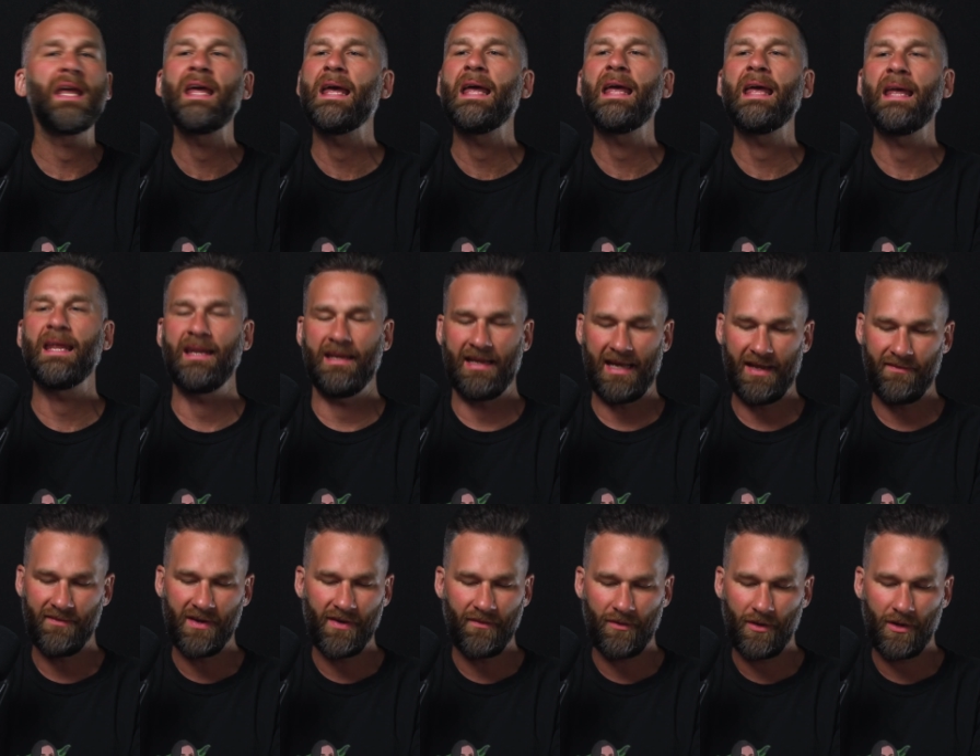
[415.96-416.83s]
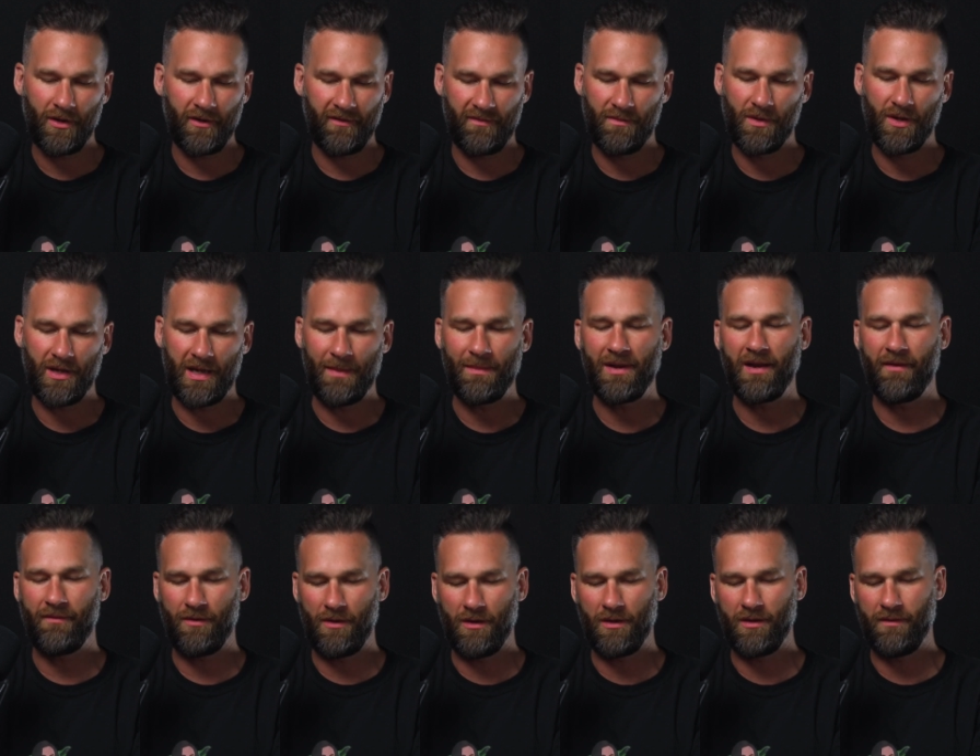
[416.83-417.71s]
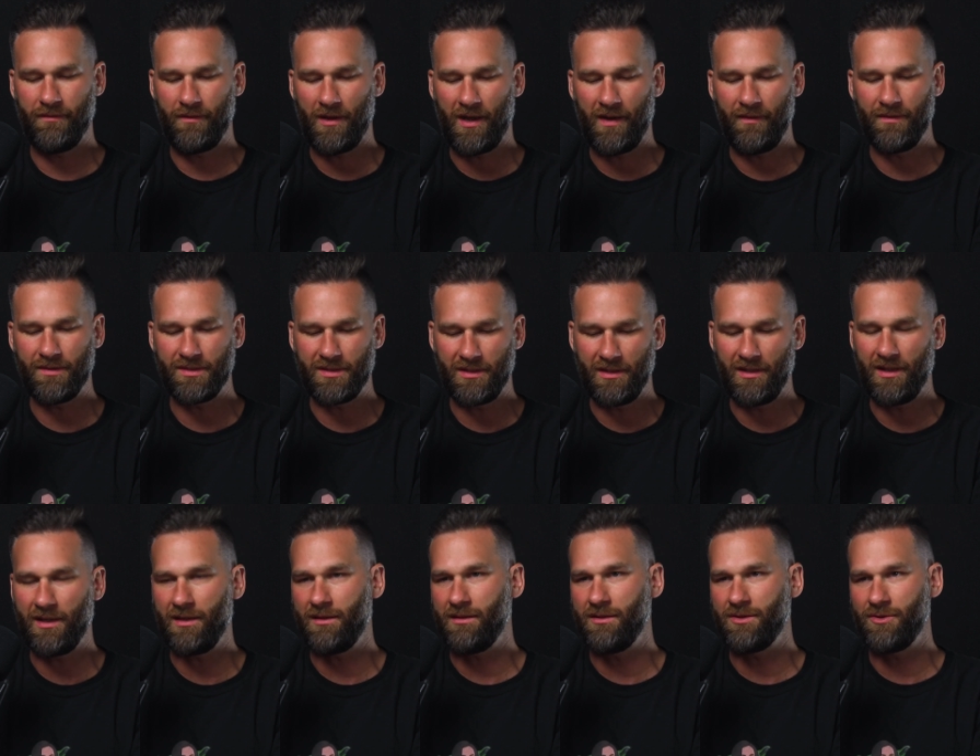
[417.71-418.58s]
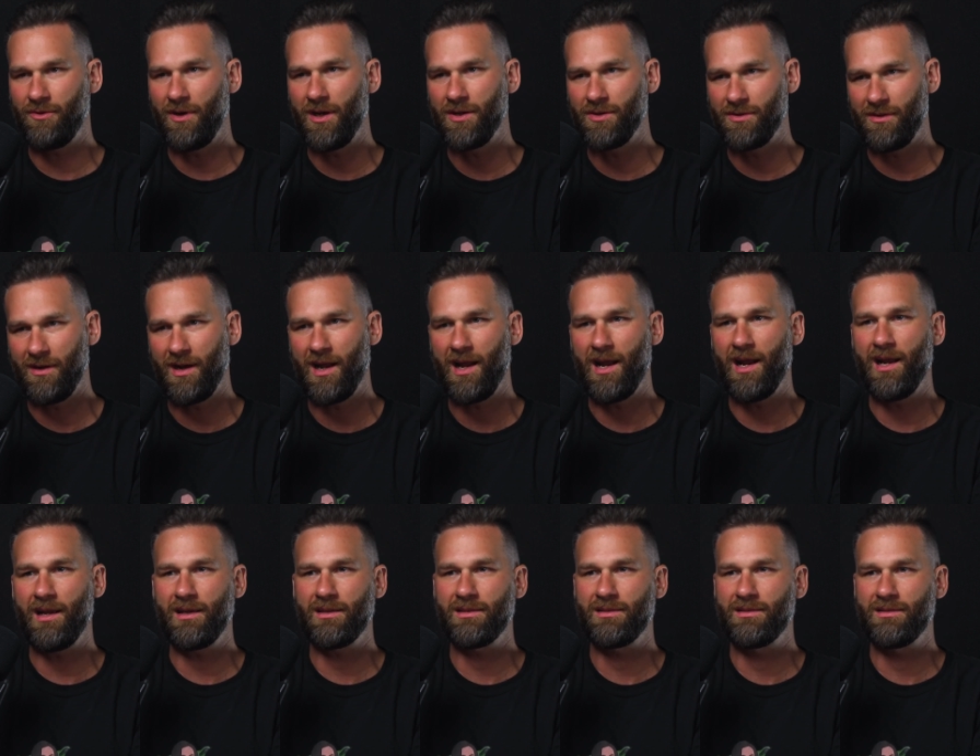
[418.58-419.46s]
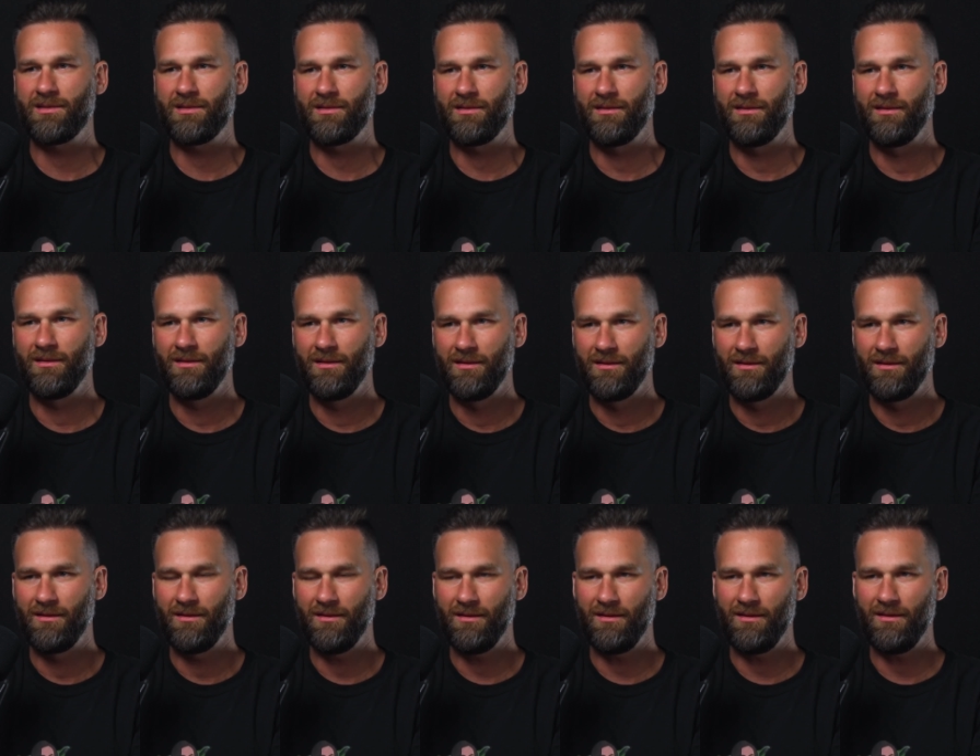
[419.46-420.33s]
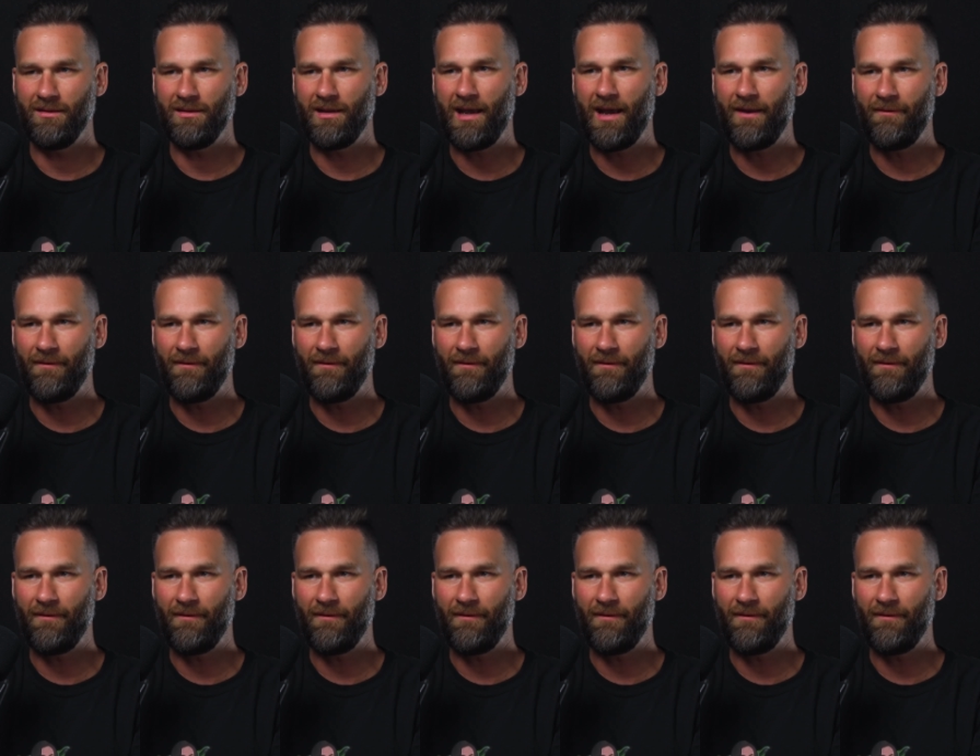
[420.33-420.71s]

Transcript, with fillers: Mm-hmm. I've never heard of, I mean, I've heard of obviously like train tracks, uh,